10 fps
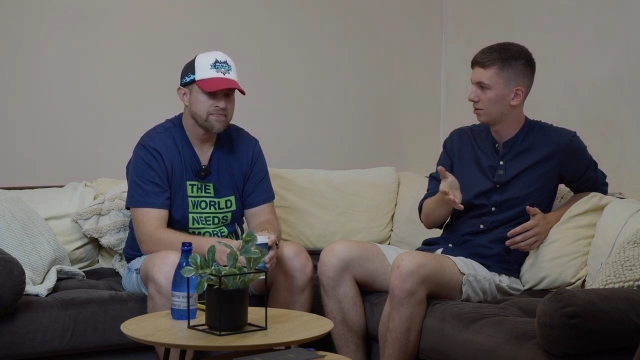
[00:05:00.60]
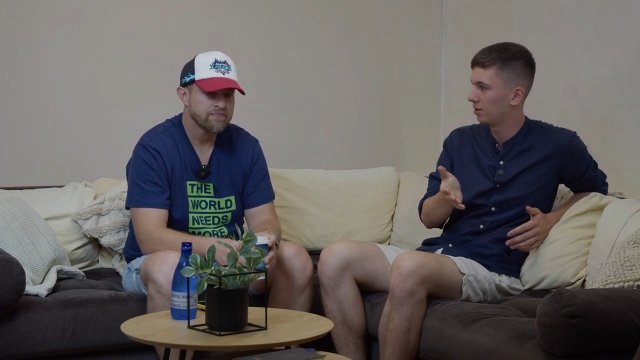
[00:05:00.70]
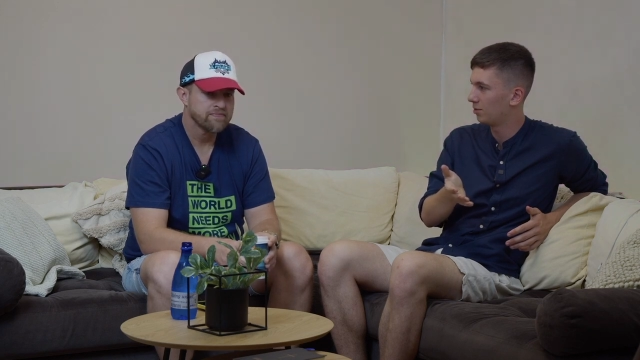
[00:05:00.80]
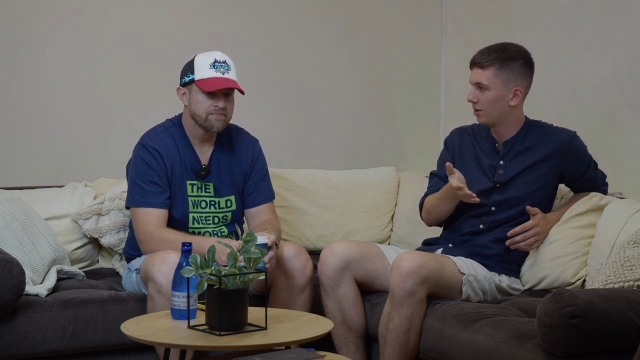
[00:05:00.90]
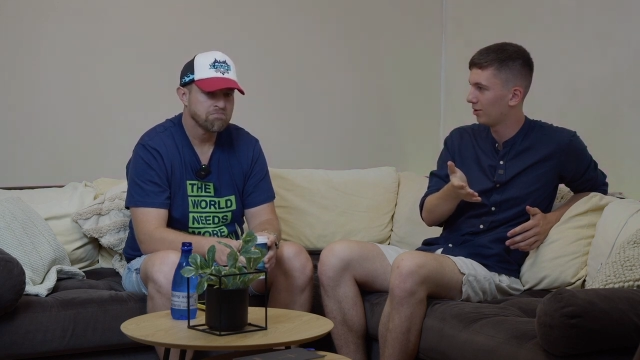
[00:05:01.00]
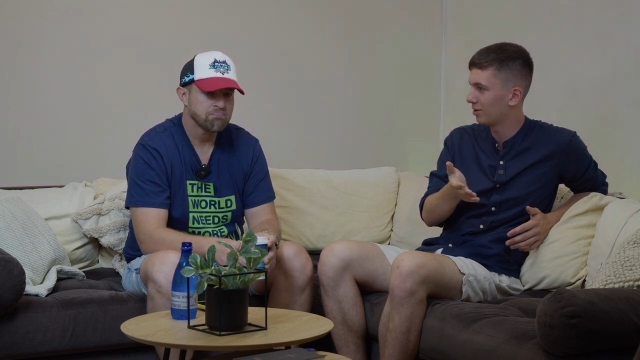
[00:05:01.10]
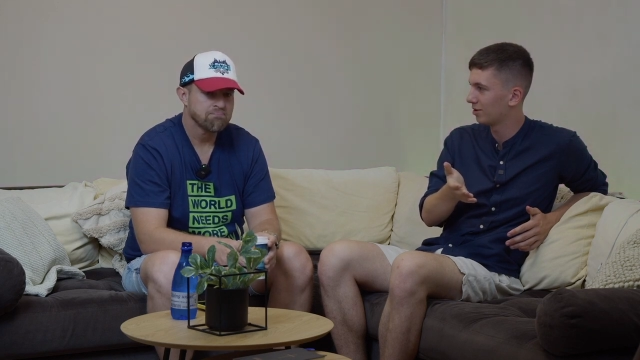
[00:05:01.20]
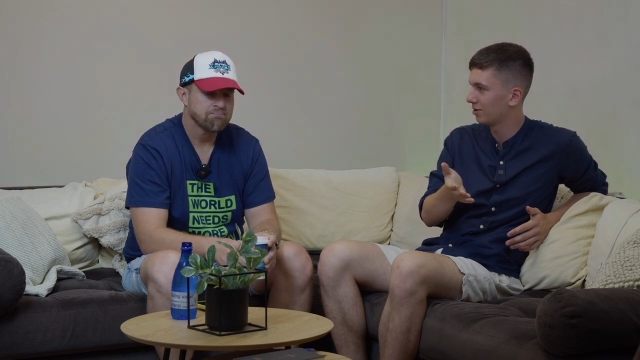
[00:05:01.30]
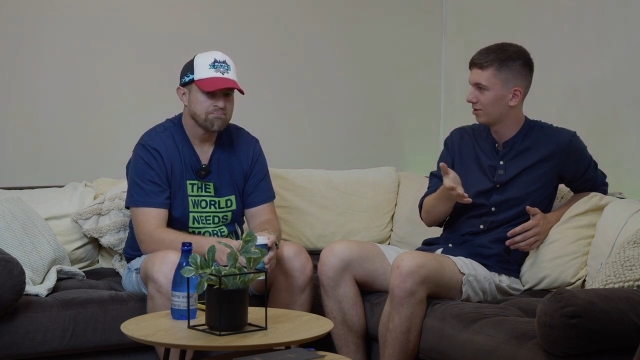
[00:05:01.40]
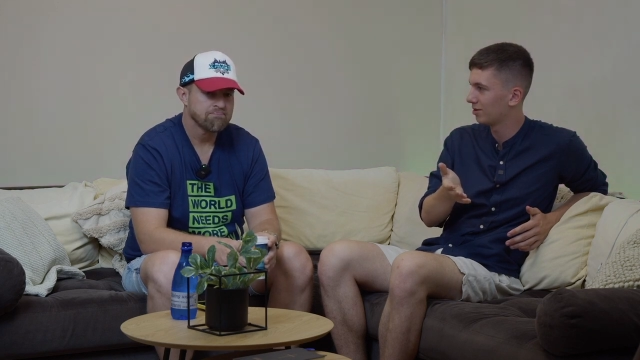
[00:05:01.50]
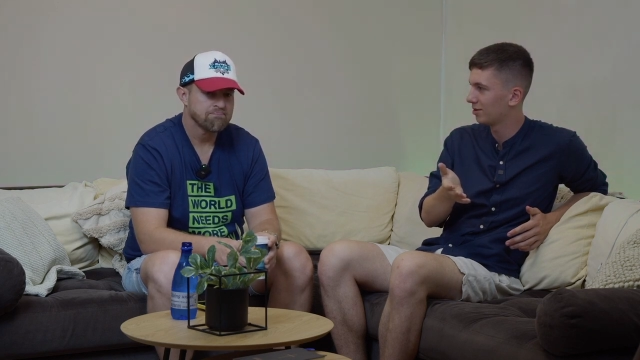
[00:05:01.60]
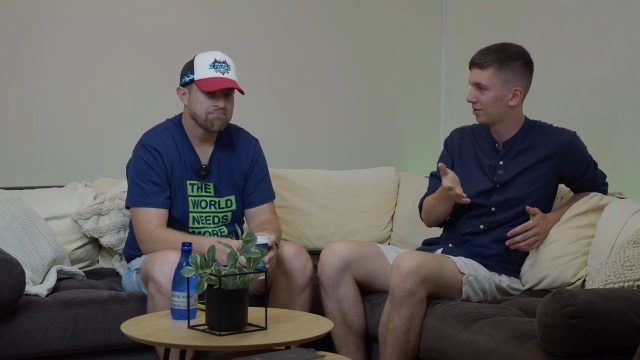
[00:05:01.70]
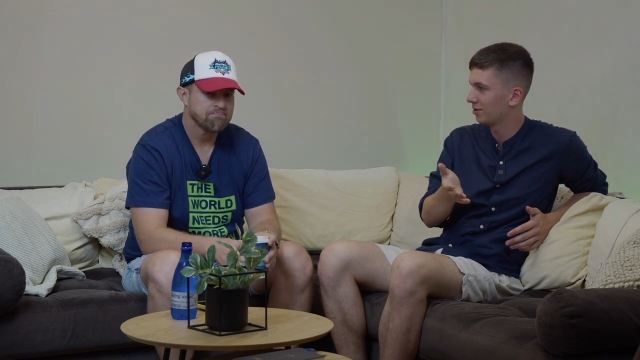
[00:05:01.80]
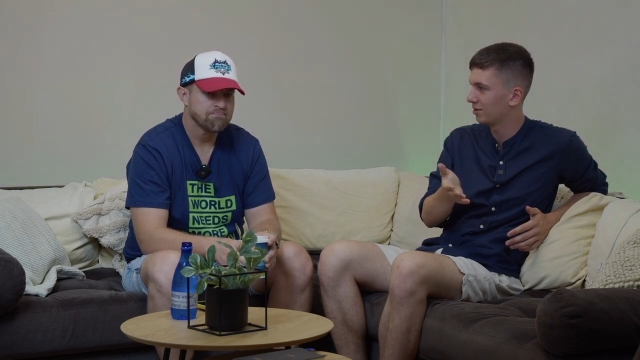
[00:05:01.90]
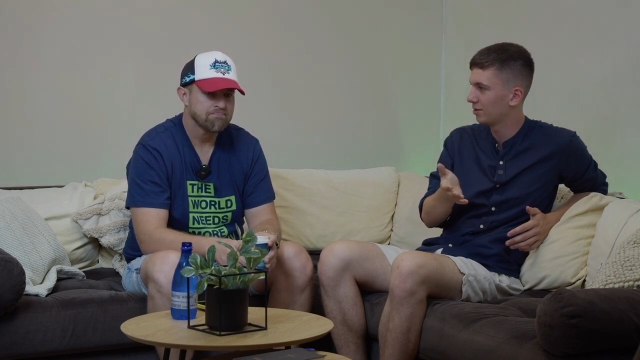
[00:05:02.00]
Speaker 1: in America.
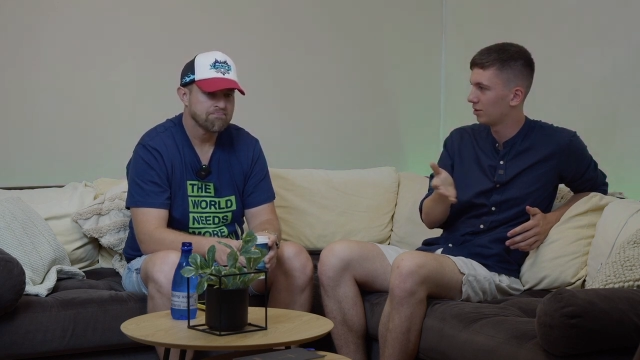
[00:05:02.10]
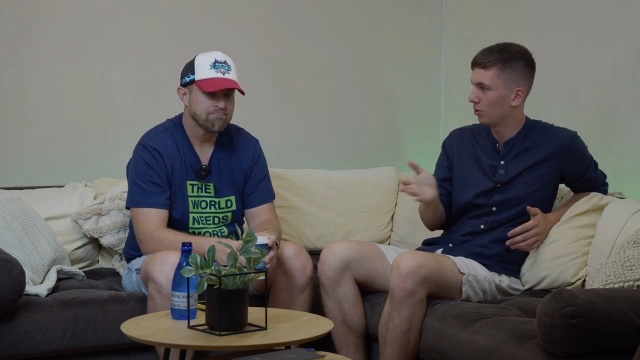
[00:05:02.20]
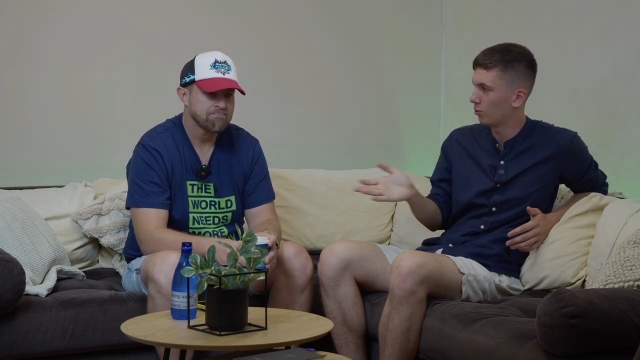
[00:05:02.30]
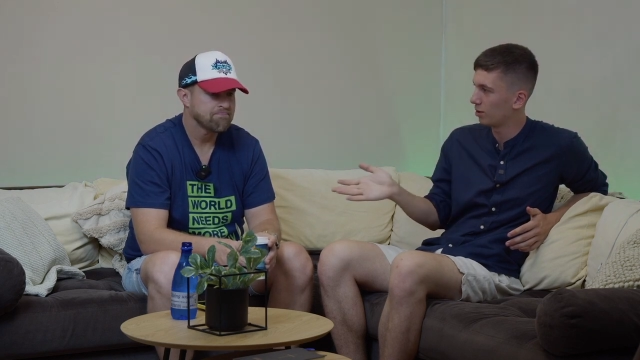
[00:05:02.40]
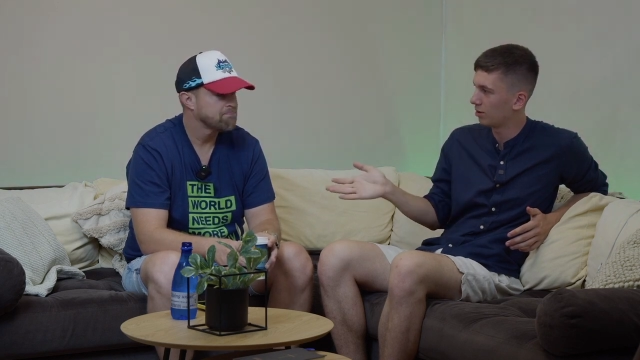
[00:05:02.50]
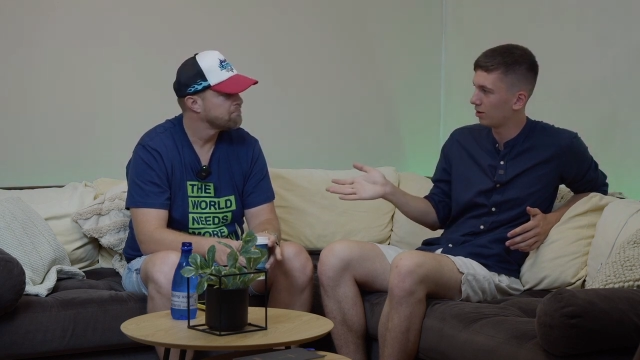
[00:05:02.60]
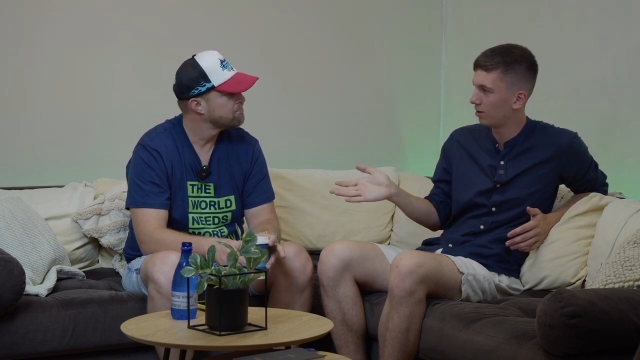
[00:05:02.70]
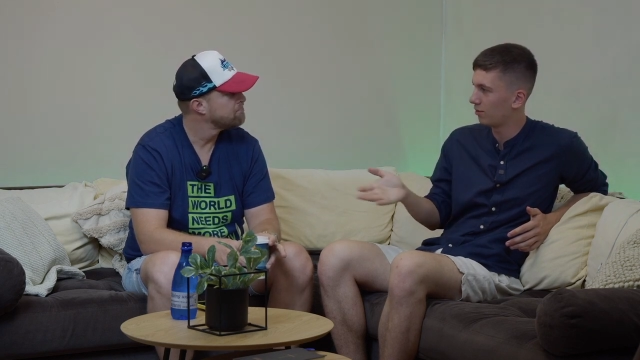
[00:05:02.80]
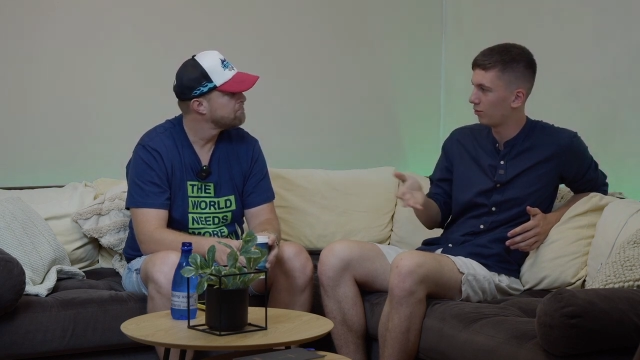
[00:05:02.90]
You went there a